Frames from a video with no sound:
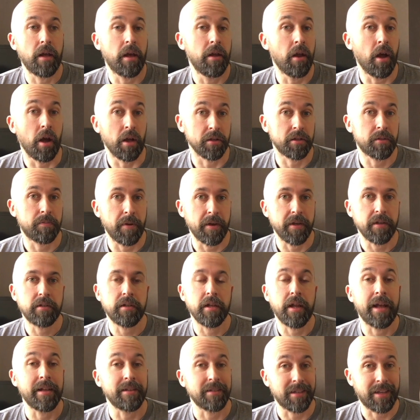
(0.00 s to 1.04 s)
art space.
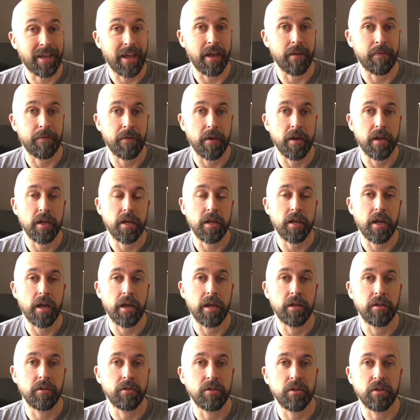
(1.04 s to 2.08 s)
It has a cafe,
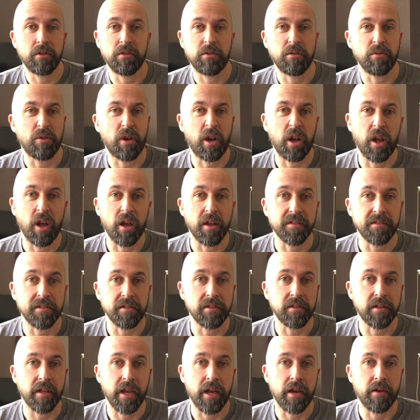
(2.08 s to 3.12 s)
and you do
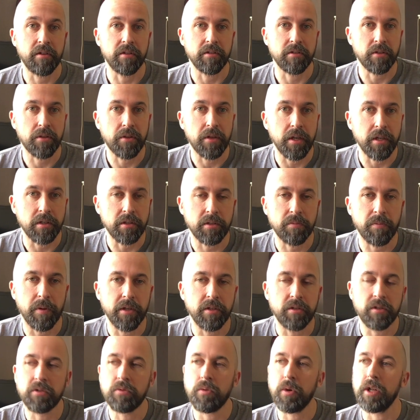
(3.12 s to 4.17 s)
classes there, and there's a theatre
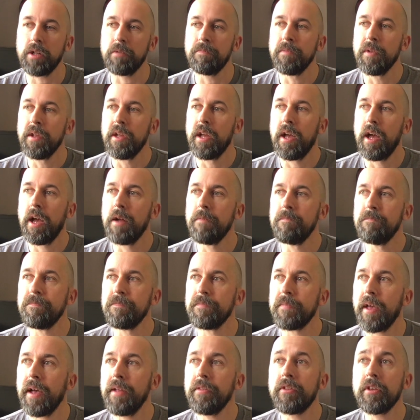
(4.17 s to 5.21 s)
space as well. And
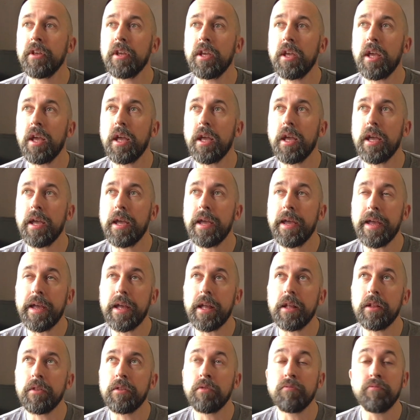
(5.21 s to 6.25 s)

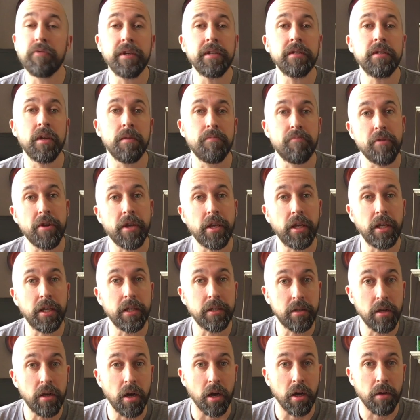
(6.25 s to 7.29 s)
the reason I'm bringing
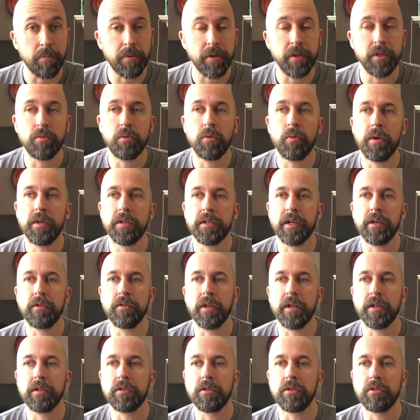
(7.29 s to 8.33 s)
it up is we went down
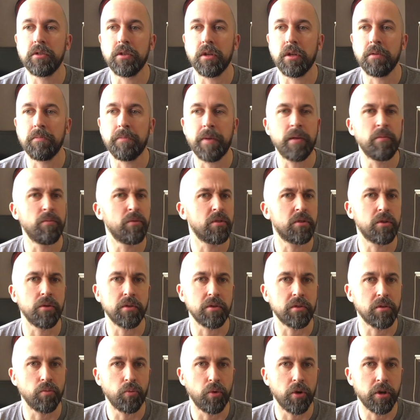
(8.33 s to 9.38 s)
there to Ben was doing
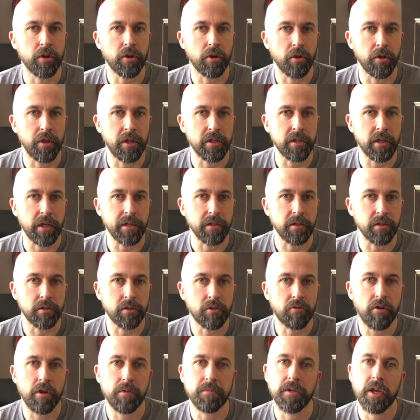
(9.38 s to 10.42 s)
some work on his latest
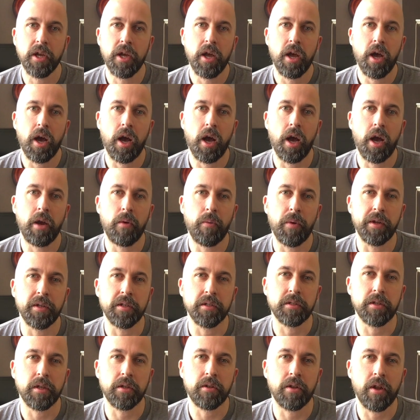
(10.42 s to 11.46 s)
script. I
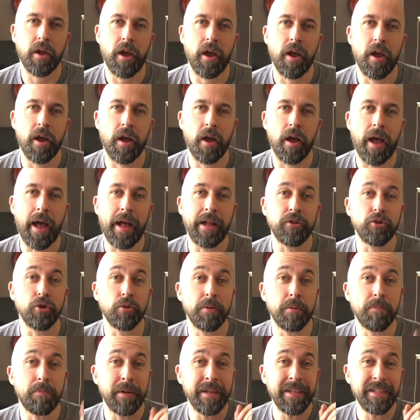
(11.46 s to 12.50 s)
went, and you'll
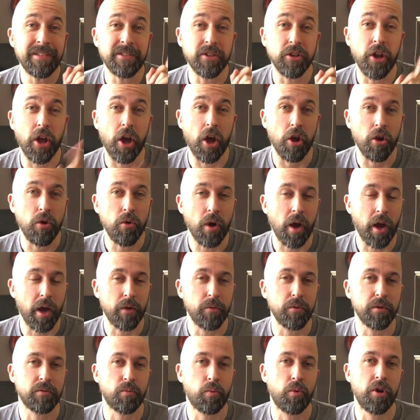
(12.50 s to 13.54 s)
be pleased to know, I
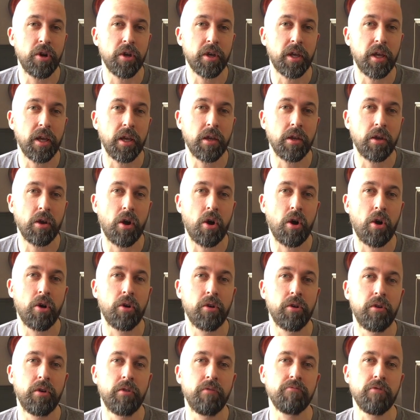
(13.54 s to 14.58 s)
was working
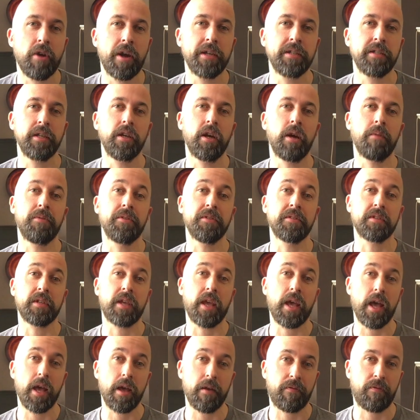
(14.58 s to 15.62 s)
on writing up the
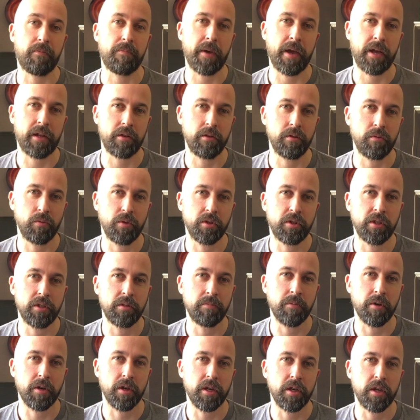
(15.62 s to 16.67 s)
scarf pattern, which is
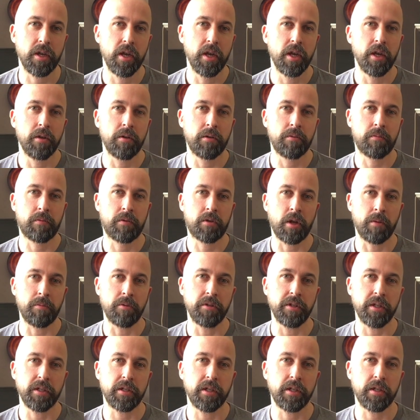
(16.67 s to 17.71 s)
my double
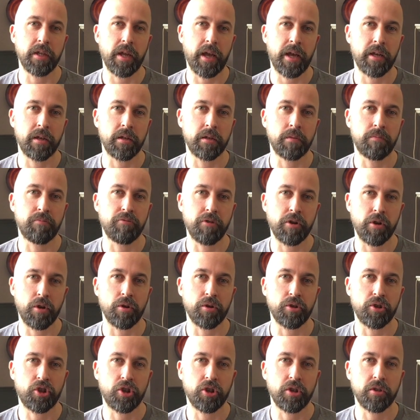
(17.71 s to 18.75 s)
knitted and
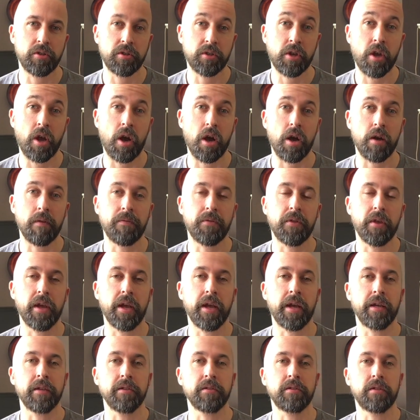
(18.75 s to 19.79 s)
brioche scarf that
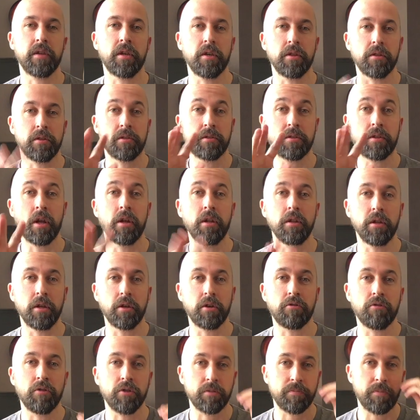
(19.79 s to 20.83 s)
has a skull and
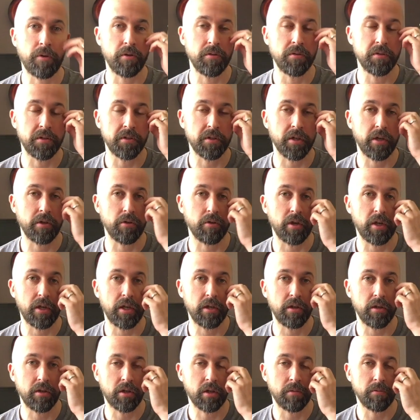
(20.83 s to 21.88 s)
crossbones design on it
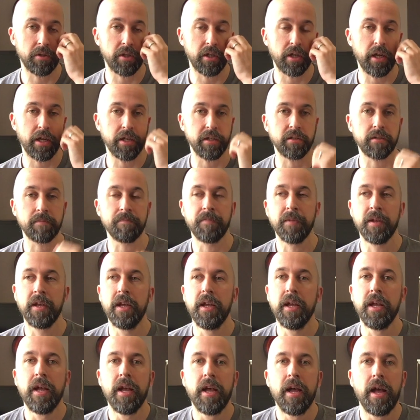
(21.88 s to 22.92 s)
in double knit lace.
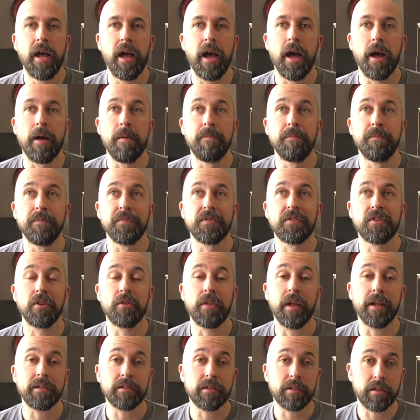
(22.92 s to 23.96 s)
So
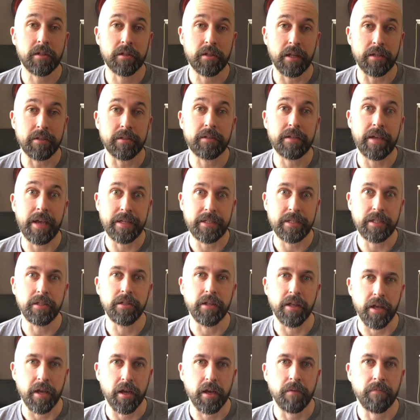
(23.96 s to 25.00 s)
that's getting
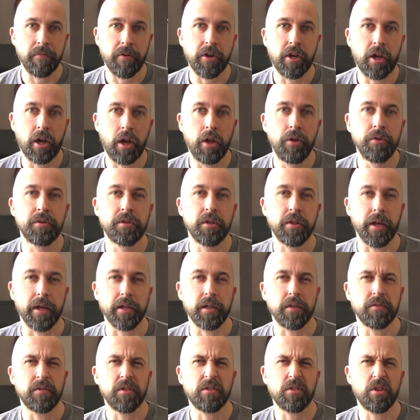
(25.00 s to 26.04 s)
there. I'm very close to that.
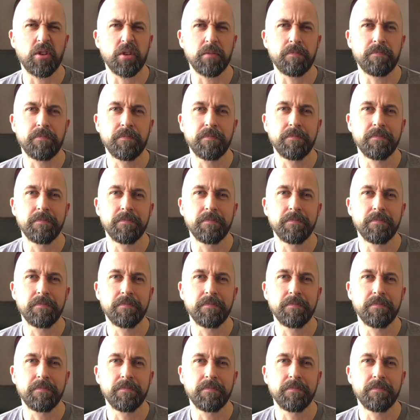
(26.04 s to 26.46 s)
I've just got